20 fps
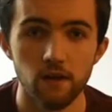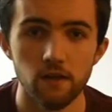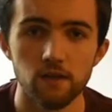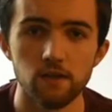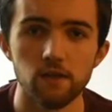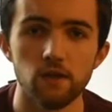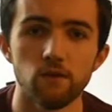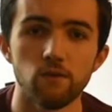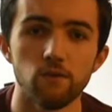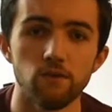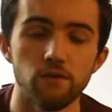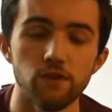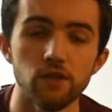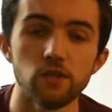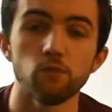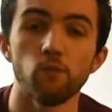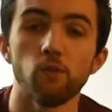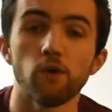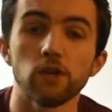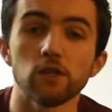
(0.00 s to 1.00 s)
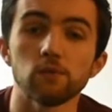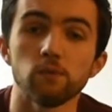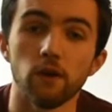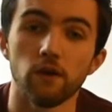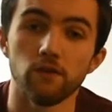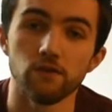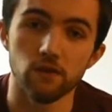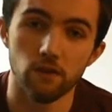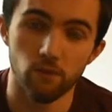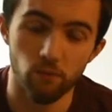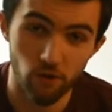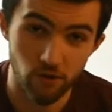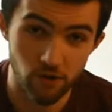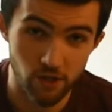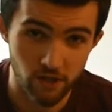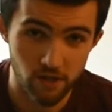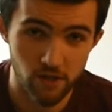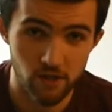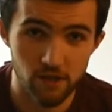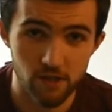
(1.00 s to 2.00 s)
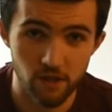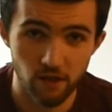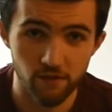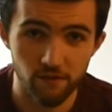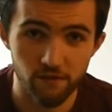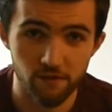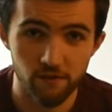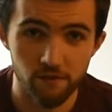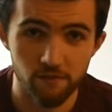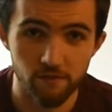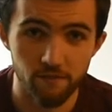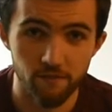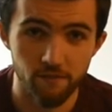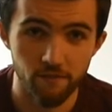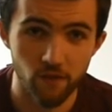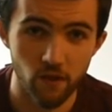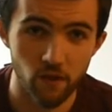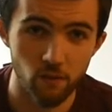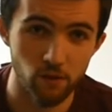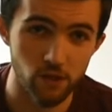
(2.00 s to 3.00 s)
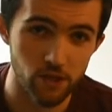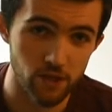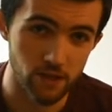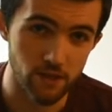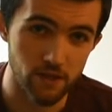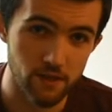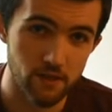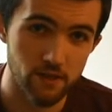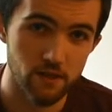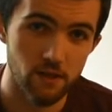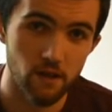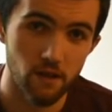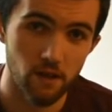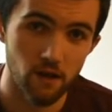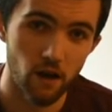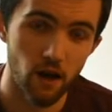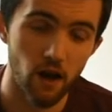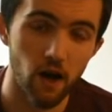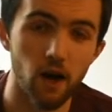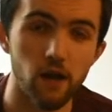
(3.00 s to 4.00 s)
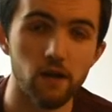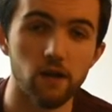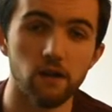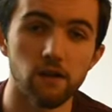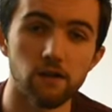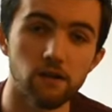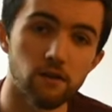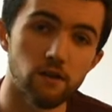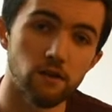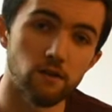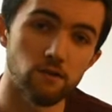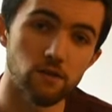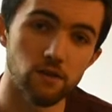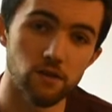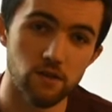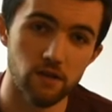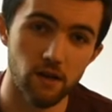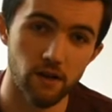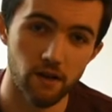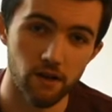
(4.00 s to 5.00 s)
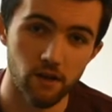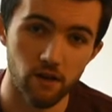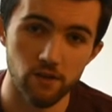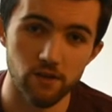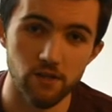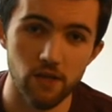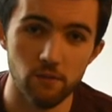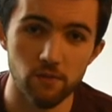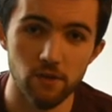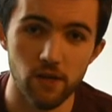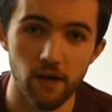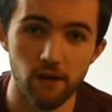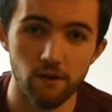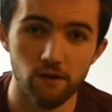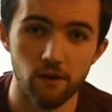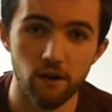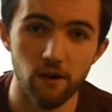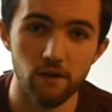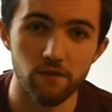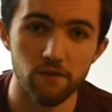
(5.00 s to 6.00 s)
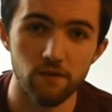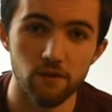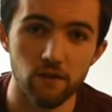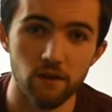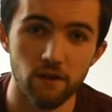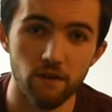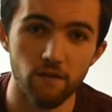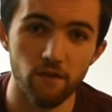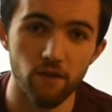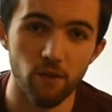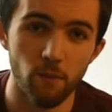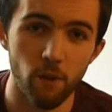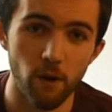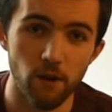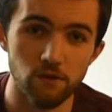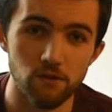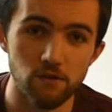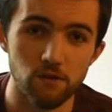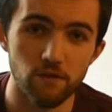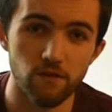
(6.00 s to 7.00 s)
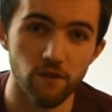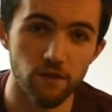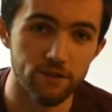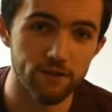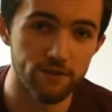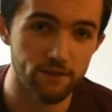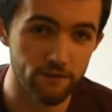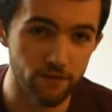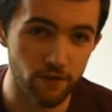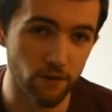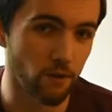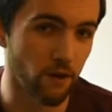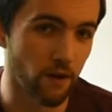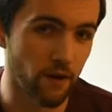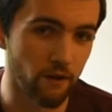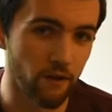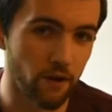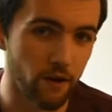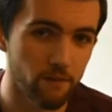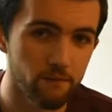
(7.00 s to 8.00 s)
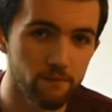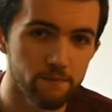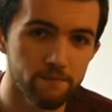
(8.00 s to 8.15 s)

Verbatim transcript: So this brings me on to the project itself, which is I'd like you to design a concept aircraft for the post-fossil fueled era.